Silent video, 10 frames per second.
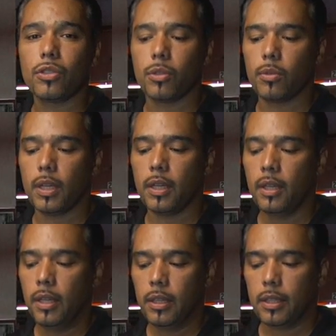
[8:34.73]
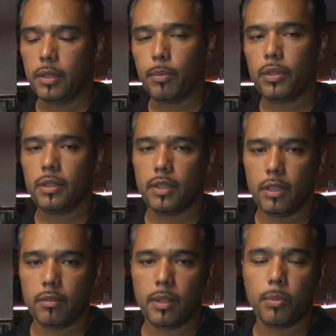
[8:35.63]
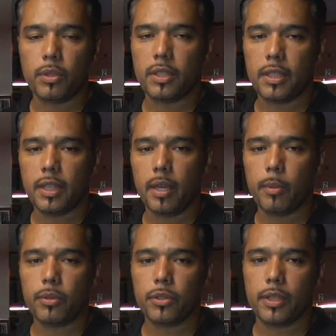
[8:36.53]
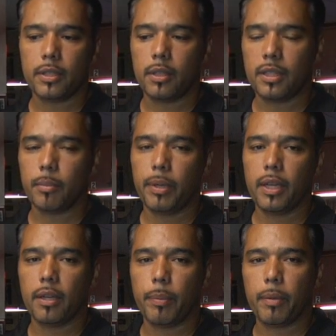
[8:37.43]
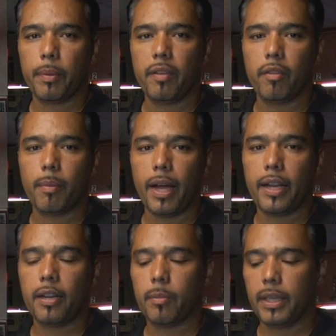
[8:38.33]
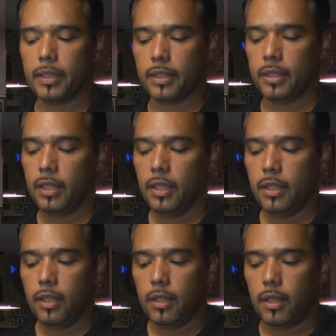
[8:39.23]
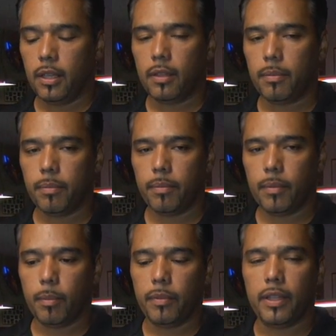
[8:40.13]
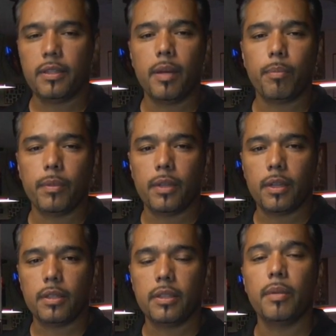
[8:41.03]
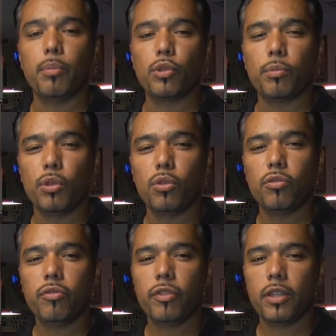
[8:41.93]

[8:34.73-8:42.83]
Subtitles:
So because it puts dimples in the table. So that's a big pet peeve of mine. Because the dimples move.